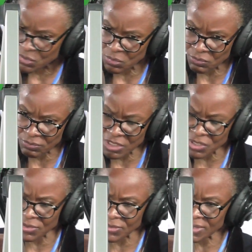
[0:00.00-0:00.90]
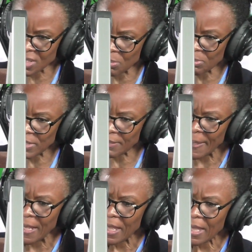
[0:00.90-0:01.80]
on regional sampling.
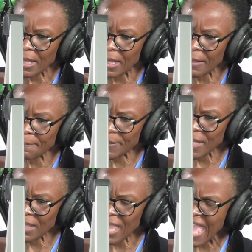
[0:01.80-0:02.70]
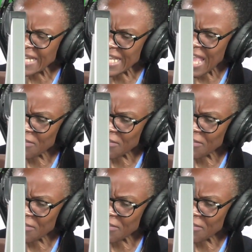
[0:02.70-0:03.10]
Any